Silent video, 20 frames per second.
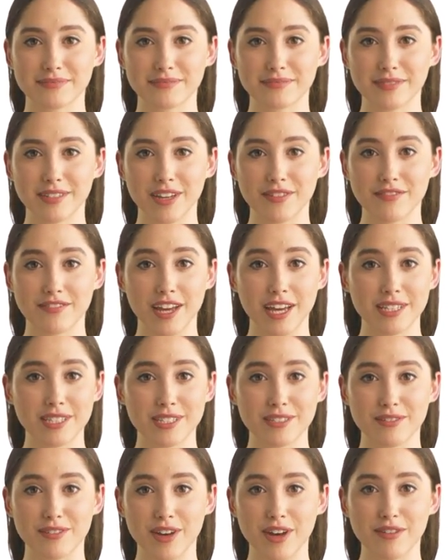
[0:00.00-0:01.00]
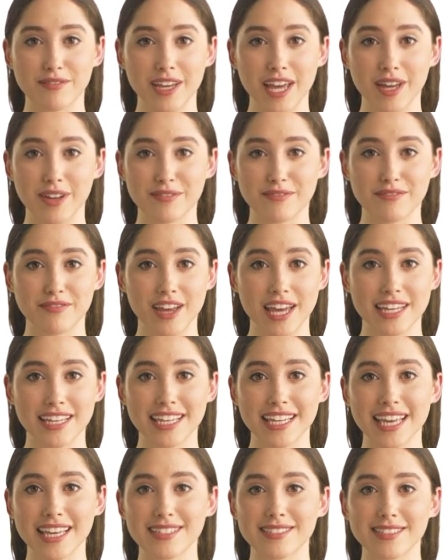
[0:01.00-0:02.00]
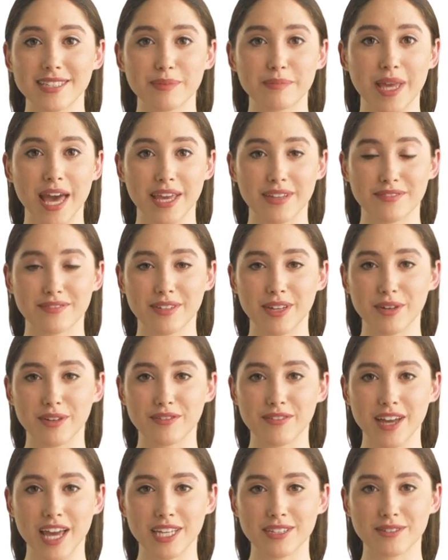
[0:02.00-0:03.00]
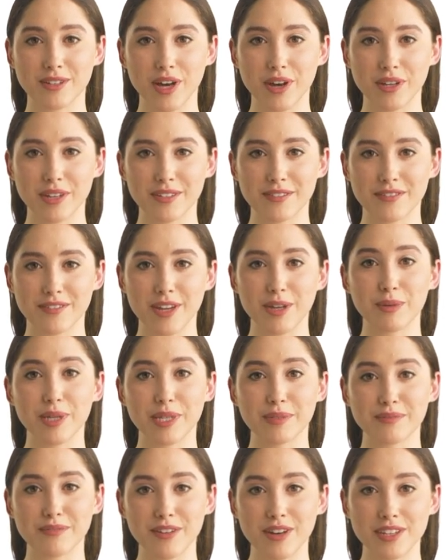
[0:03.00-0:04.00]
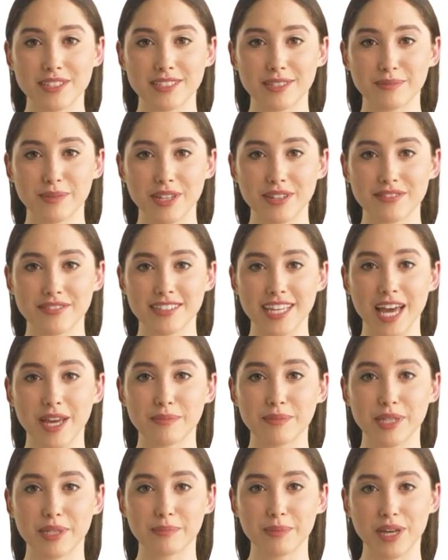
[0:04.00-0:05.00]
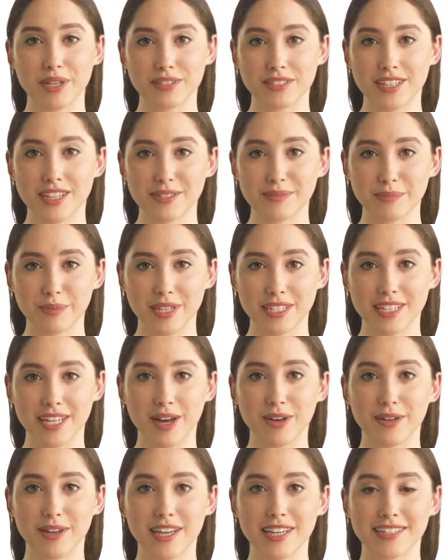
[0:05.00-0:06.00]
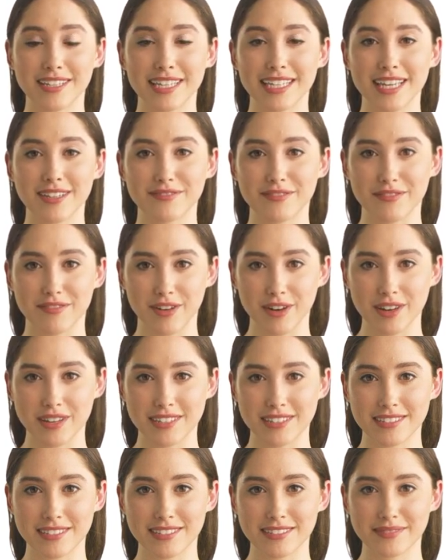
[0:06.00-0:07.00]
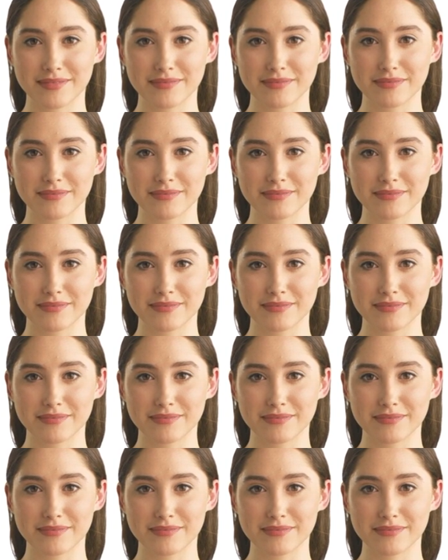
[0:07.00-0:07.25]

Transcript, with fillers: The flow control valve regulates the backflow of hydraulic fluid for a smooth downward motion when lowering the lift forks.